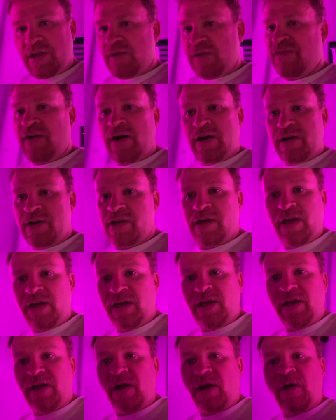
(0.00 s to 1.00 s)
the
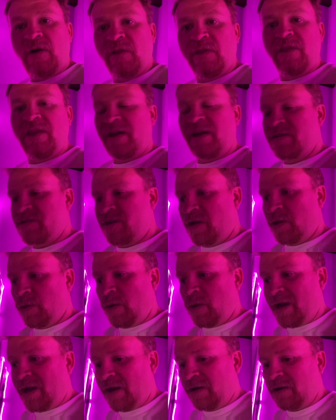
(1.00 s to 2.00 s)
functioning and all the things all the
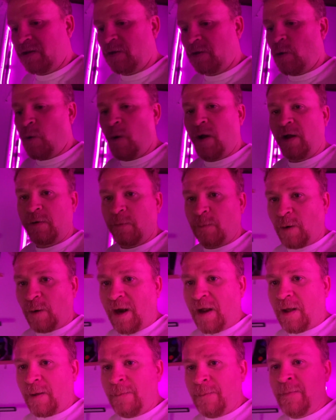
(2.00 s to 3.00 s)
way down to the quantum
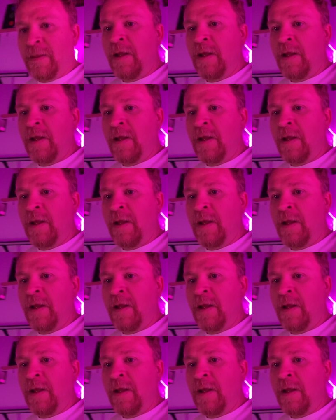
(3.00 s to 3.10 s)
realm